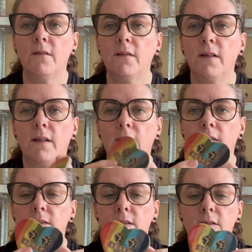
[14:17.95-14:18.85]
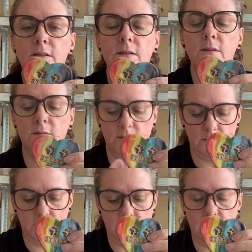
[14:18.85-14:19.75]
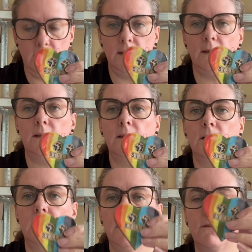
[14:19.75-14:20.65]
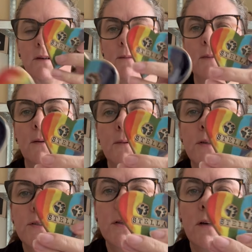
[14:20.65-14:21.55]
right, I did 2 of my little rainbow bridge